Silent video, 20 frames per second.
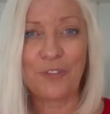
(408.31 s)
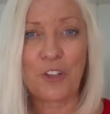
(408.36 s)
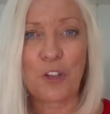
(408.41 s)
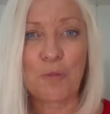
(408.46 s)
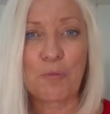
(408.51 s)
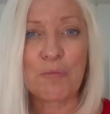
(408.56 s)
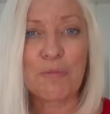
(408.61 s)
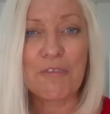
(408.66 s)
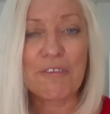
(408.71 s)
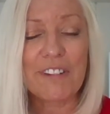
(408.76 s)

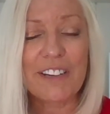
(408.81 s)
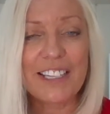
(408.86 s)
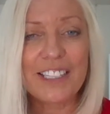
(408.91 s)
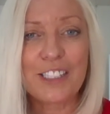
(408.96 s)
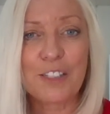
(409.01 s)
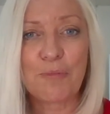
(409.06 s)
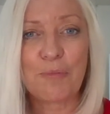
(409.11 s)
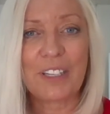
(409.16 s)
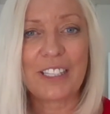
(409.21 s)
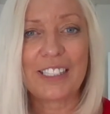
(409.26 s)

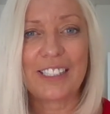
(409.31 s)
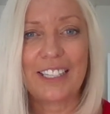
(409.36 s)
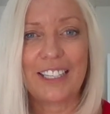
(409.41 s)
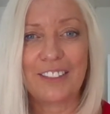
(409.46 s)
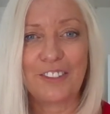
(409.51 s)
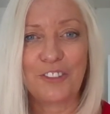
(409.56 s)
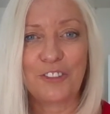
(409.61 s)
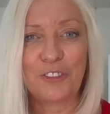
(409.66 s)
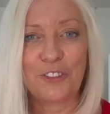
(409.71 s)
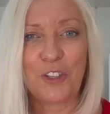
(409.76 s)
embraced
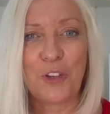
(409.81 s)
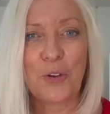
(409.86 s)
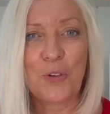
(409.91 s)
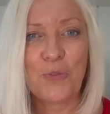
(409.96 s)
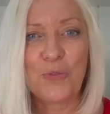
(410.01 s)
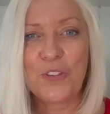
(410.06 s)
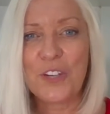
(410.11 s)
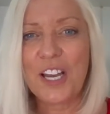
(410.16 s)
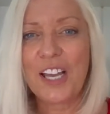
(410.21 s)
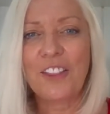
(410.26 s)
myself
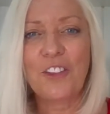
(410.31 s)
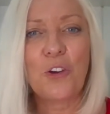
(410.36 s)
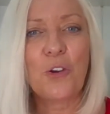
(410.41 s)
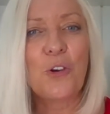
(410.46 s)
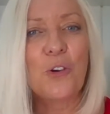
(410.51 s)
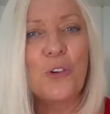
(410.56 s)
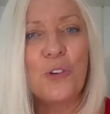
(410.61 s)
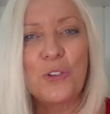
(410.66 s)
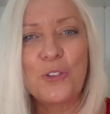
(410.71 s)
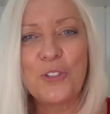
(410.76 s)
down the
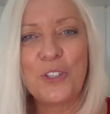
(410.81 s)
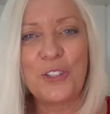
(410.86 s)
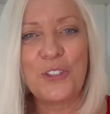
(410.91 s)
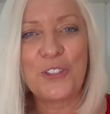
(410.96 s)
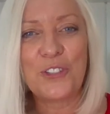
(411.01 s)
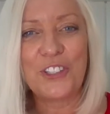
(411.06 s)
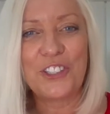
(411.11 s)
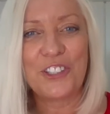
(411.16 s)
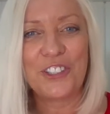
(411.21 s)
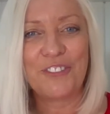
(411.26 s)
whole
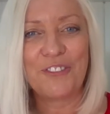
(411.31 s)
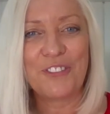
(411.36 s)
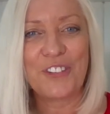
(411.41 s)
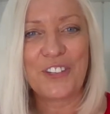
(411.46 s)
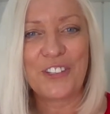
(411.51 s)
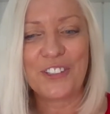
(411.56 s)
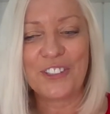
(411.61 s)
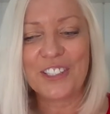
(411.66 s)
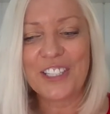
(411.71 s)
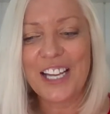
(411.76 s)
nutrition
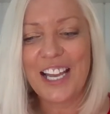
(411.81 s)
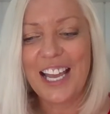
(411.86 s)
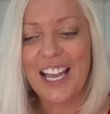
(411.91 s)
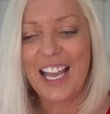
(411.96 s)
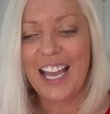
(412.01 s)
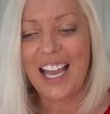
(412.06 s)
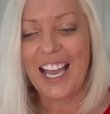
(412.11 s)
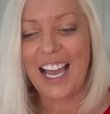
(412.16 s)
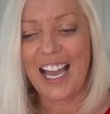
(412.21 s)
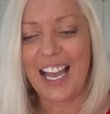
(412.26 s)
road.
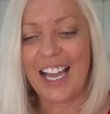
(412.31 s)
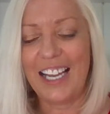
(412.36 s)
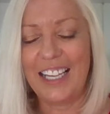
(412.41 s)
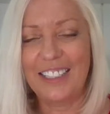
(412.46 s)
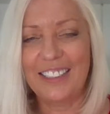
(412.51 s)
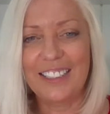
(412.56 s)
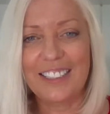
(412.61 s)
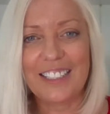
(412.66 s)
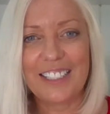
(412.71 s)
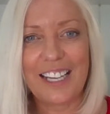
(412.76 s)

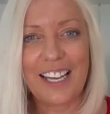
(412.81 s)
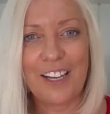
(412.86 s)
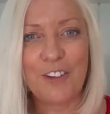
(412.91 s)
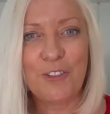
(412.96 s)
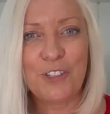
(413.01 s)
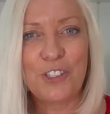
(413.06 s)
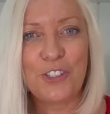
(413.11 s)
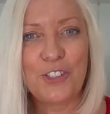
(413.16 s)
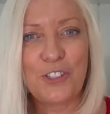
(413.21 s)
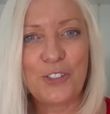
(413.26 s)
And I
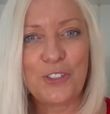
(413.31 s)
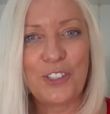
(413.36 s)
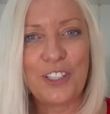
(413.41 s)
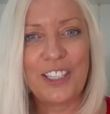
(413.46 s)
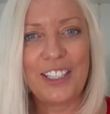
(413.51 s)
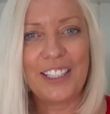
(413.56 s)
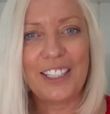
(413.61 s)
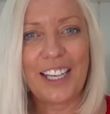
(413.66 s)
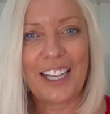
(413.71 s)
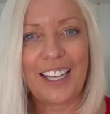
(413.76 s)
was
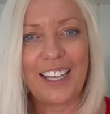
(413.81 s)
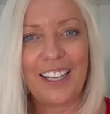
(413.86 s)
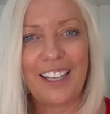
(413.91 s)
doing